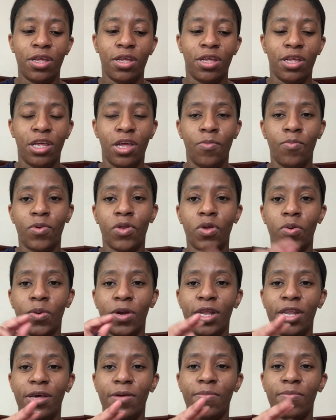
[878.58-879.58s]
in
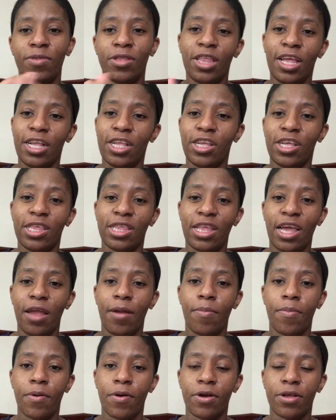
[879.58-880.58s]
between them, like his
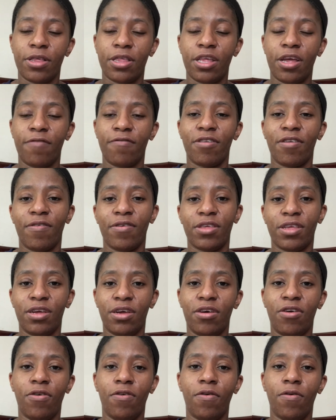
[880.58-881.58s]
diaper and stuff. So I was like,
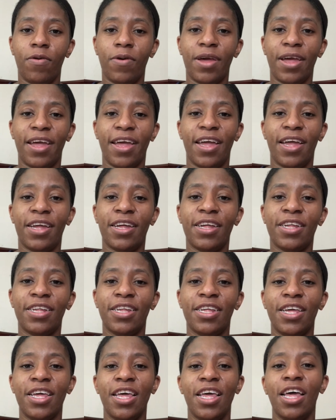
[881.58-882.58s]
oh, okay.
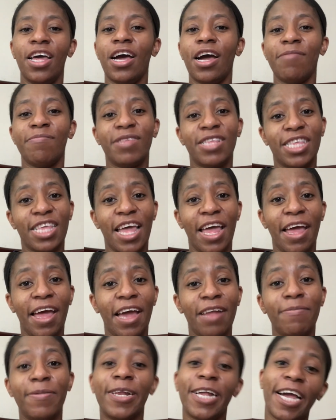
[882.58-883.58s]
I'm
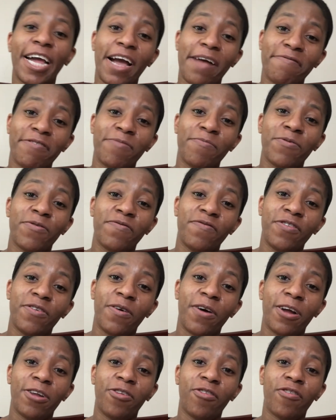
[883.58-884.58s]
sad, but I have to move you
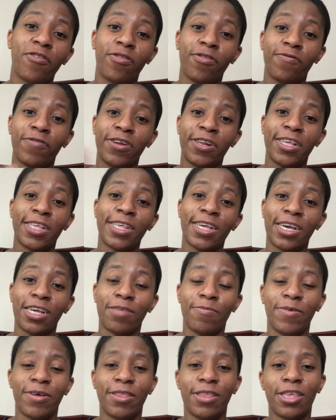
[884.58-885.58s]
on to 3 to 6
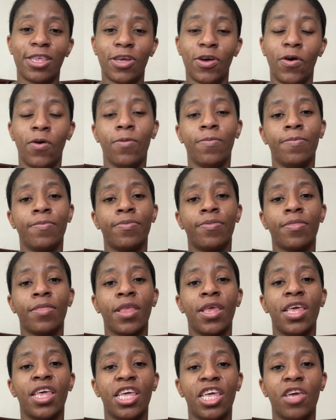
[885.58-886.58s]
months. So
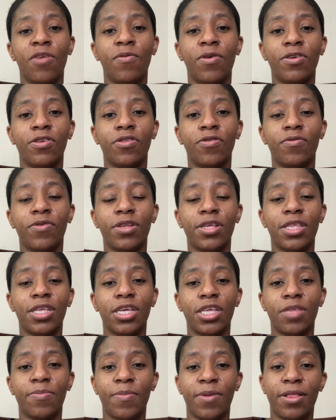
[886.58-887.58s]
he wears 3 to
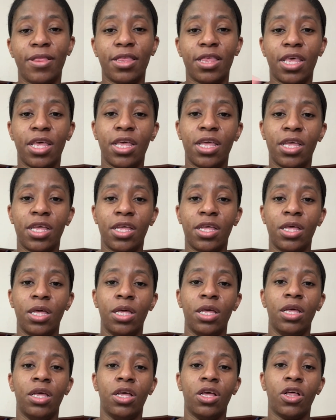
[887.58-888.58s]
6 month
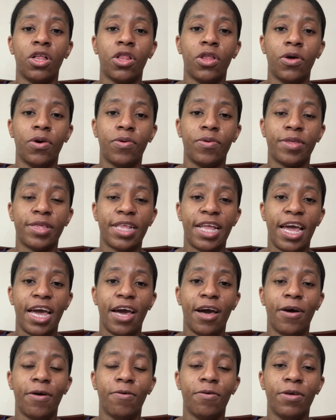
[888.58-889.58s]
clothes
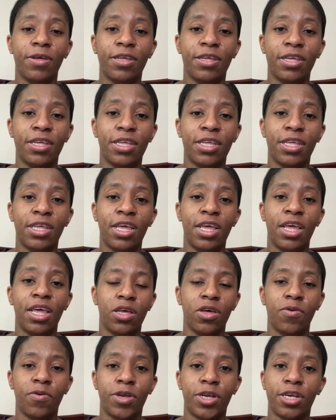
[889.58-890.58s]
now,
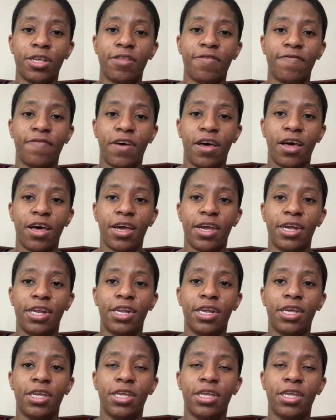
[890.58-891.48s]
which is fine.